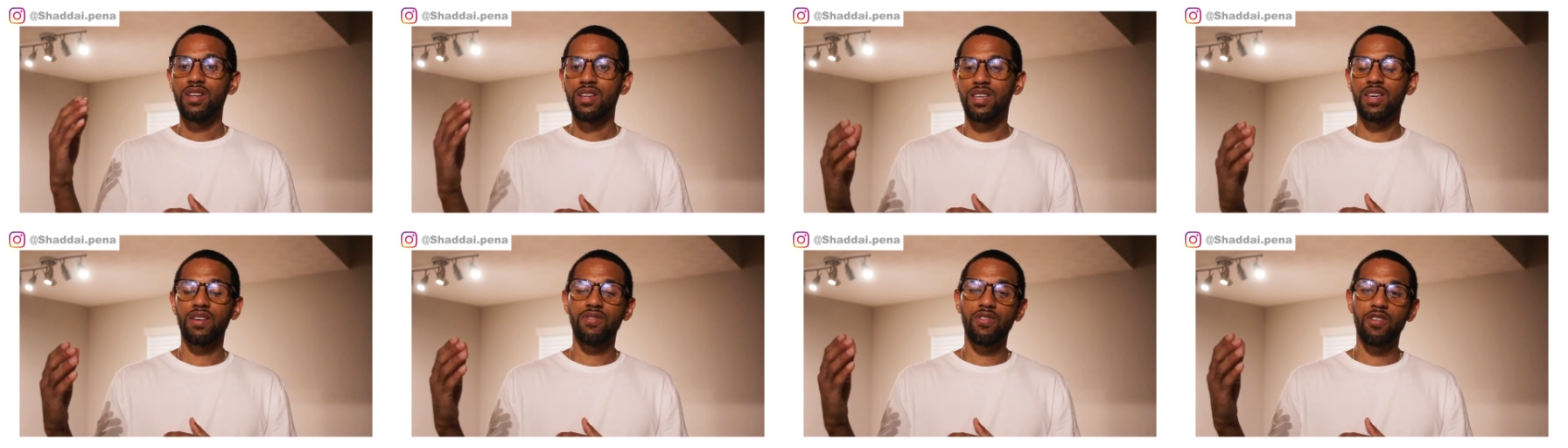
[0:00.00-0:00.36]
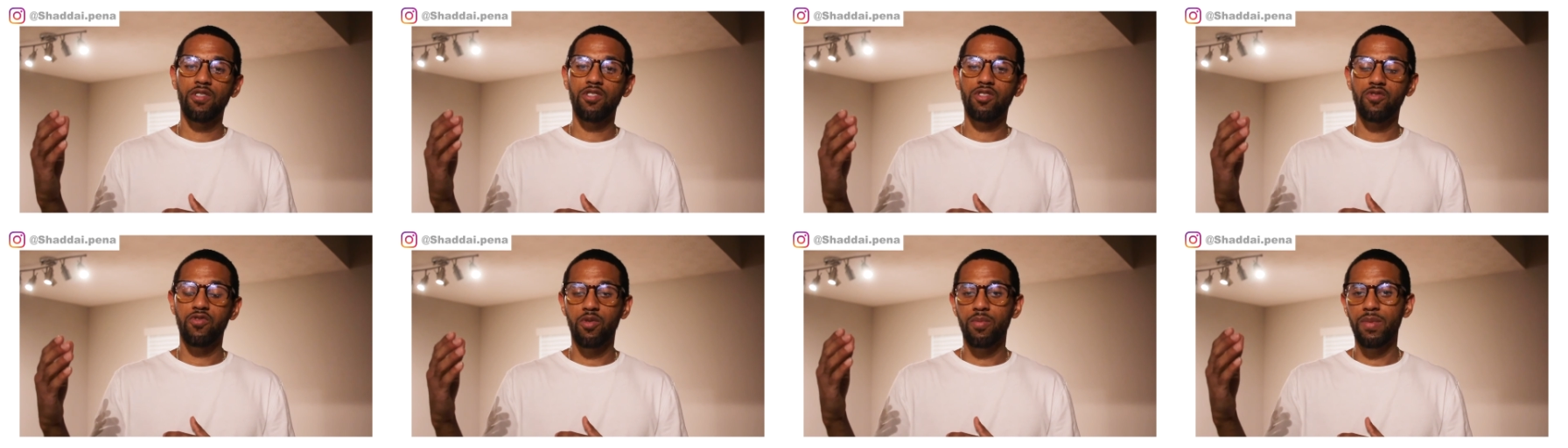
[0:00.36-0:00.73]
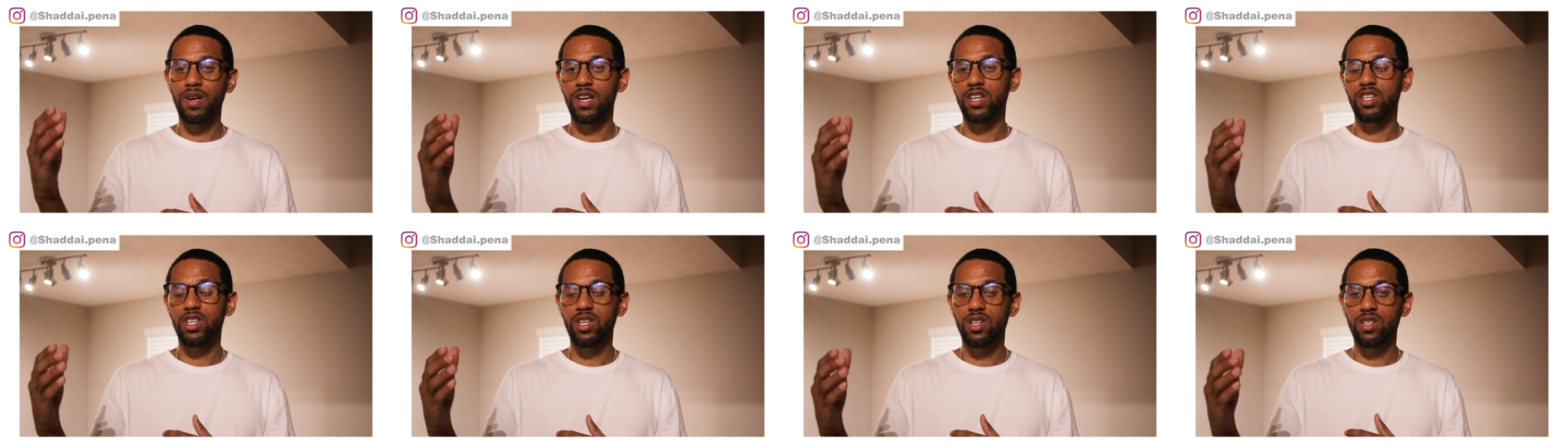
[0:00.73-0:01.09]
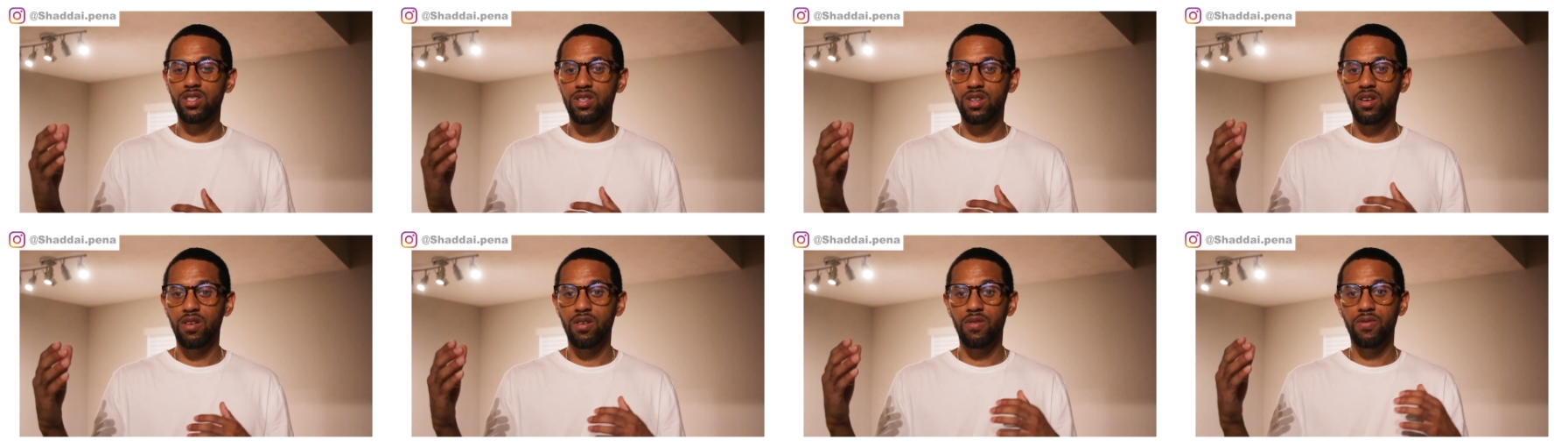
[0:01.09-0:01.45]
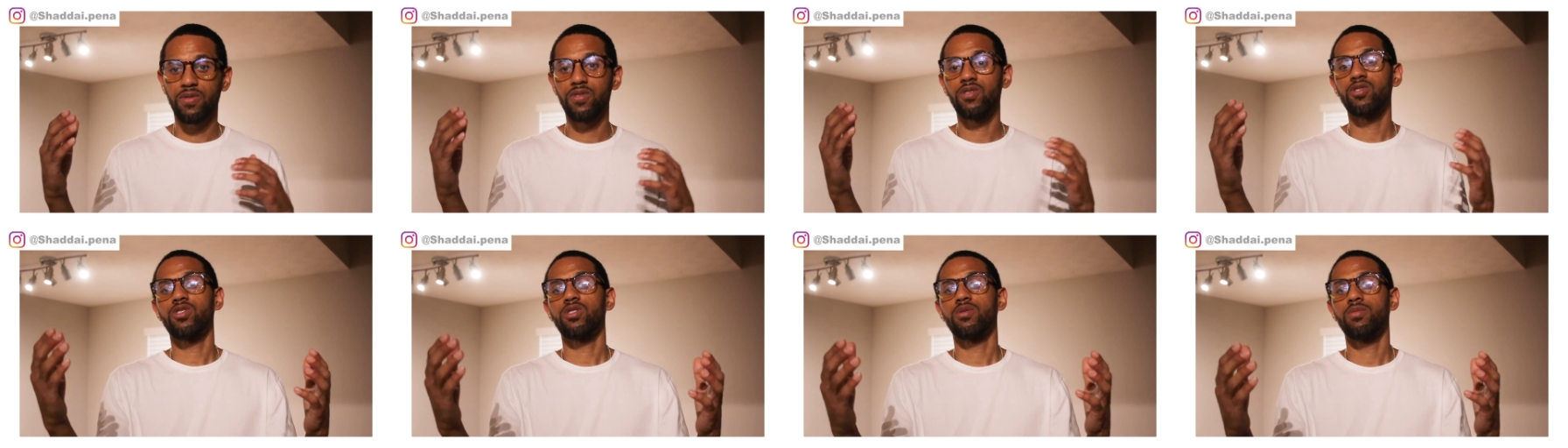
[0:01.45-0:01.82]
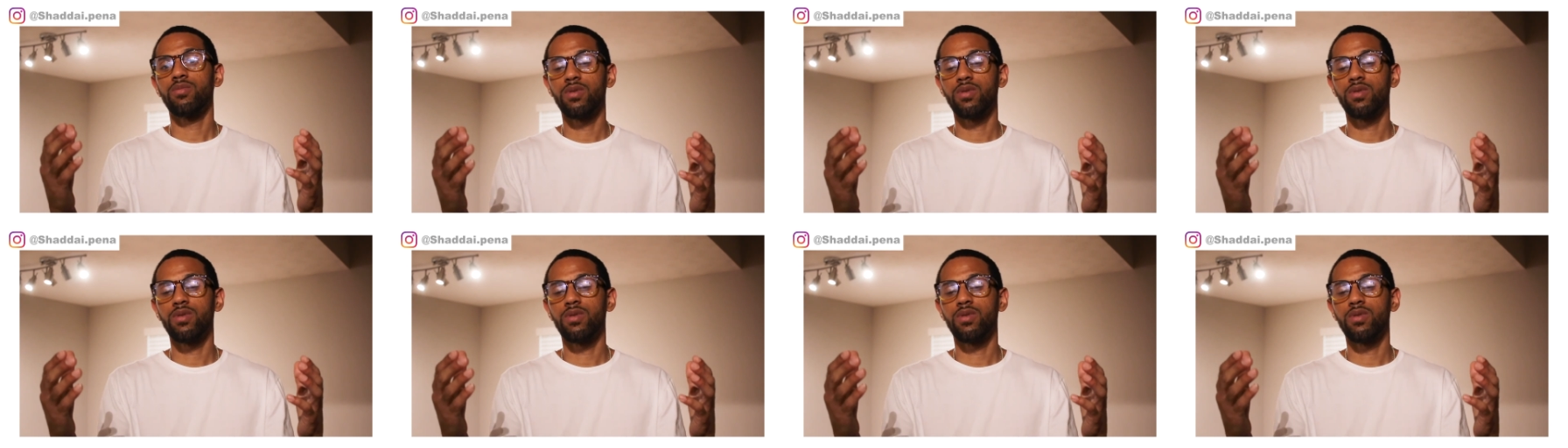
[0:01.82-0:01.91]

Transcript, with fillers: give information to future